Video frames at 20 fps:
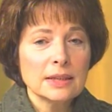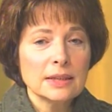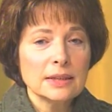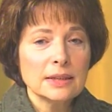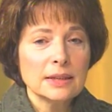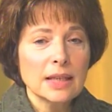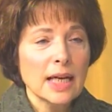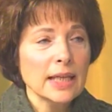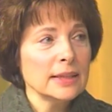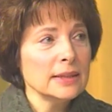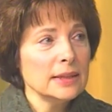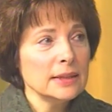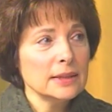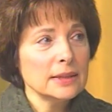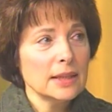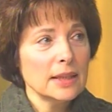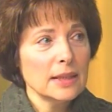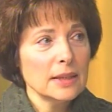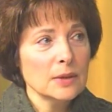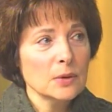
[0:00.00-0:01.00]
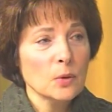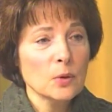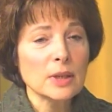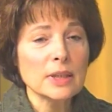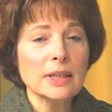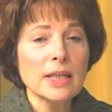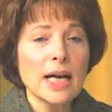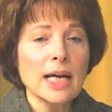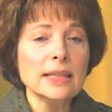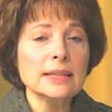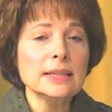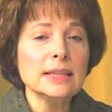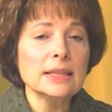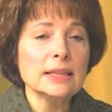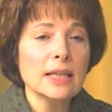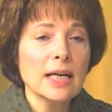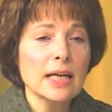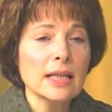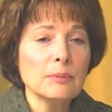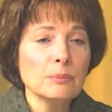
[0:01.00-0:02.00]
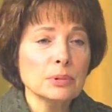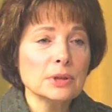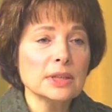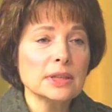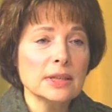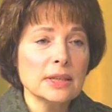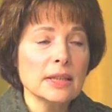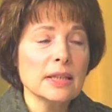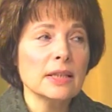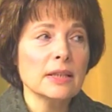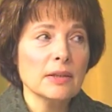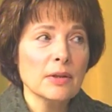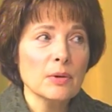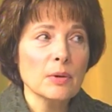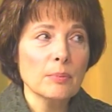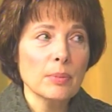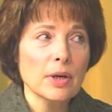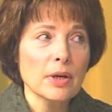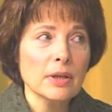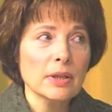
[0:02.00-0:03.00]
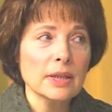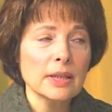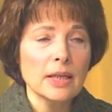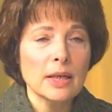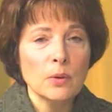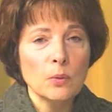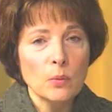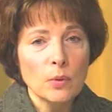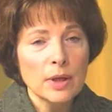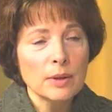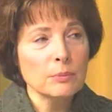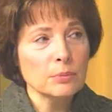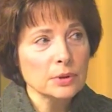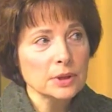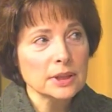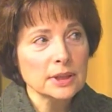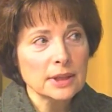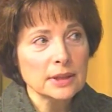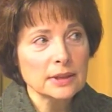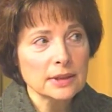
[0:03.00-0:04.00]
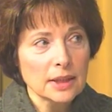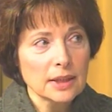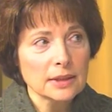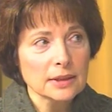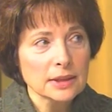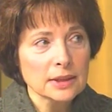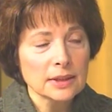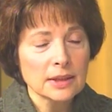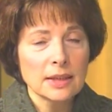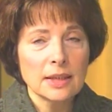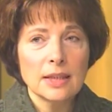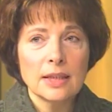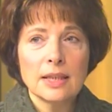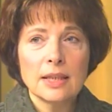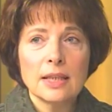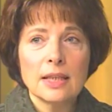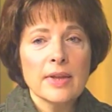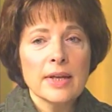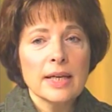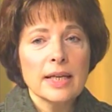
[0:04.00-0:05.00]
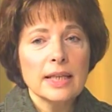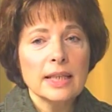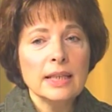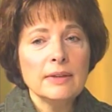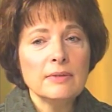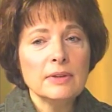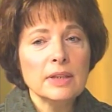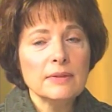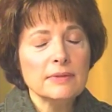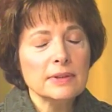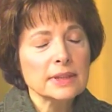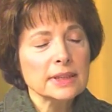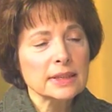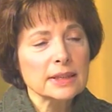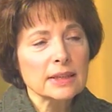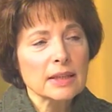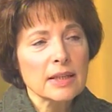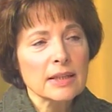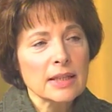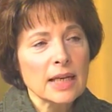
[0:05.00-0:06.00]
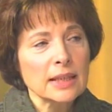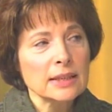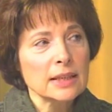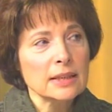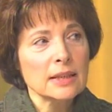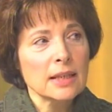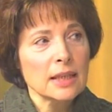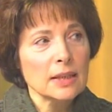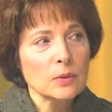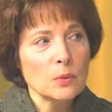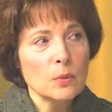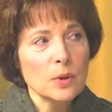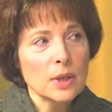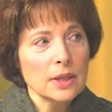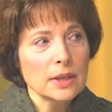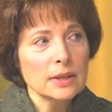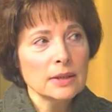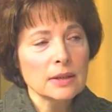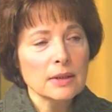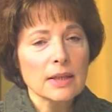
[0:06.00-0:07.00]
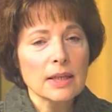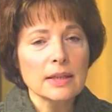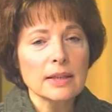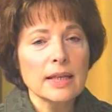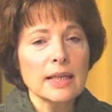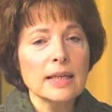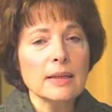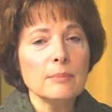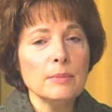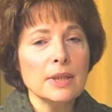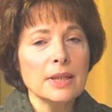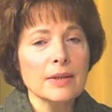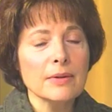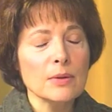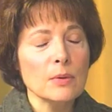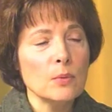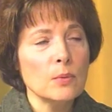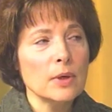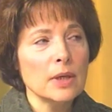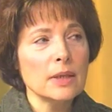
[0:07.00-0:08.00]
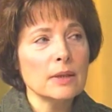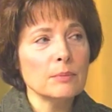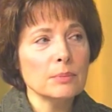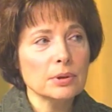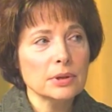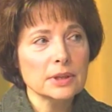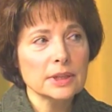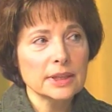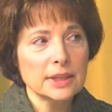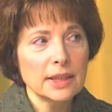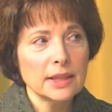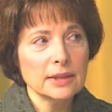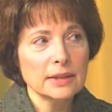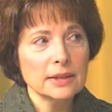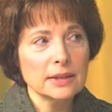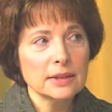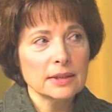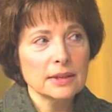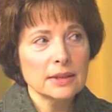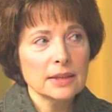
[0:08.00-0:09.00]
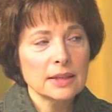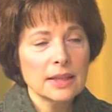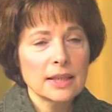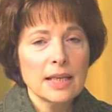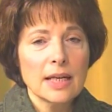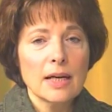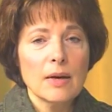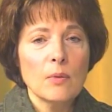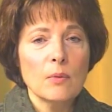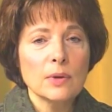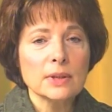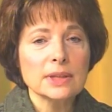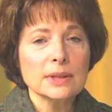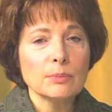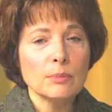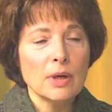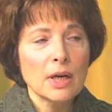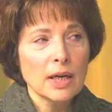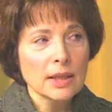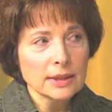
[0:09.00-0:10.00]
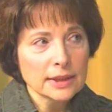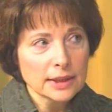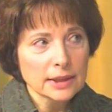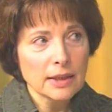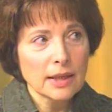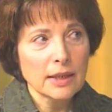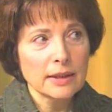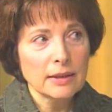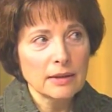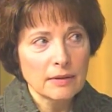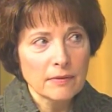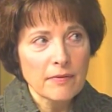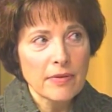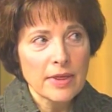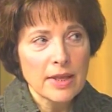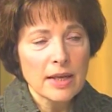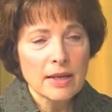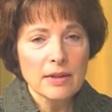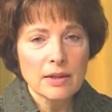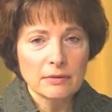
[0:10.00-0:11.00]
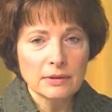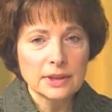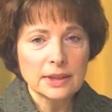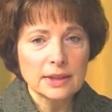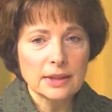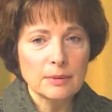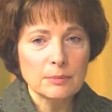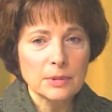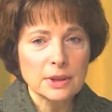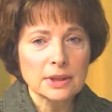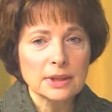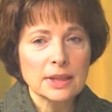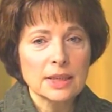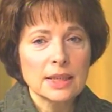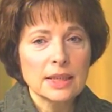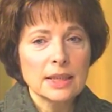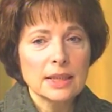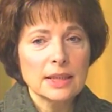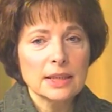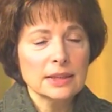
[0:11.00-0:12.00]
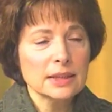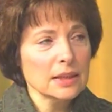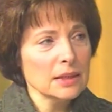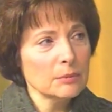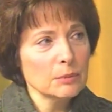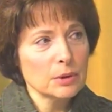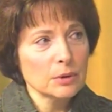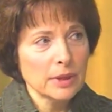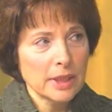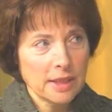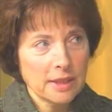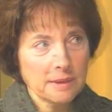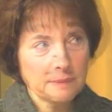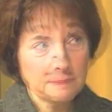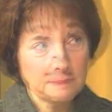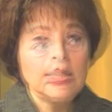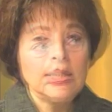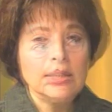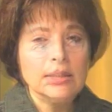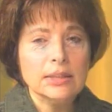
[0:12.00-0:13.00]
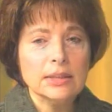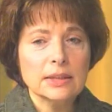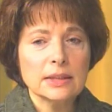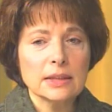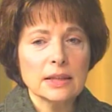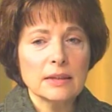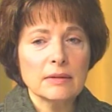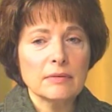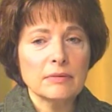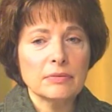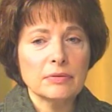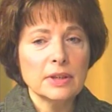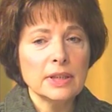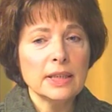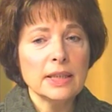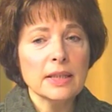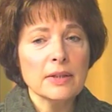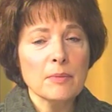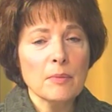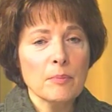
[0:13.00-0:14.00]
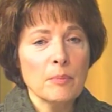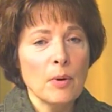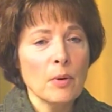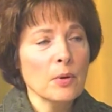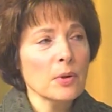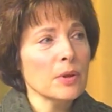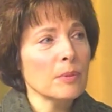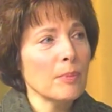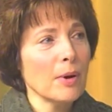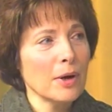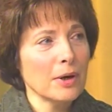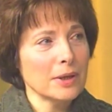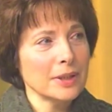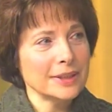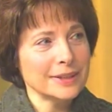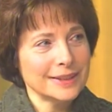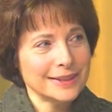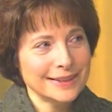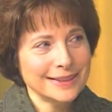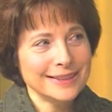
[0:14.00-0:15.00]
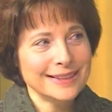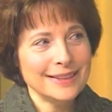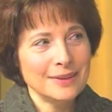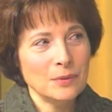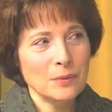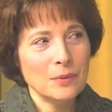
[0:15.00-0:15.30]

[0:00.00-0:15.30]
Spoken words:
90-10, or 99% the other party and 1% us. Even if it's 99-1, claiming the 1%, what's my side of the resentment. It's liberating. It's freeing both parties in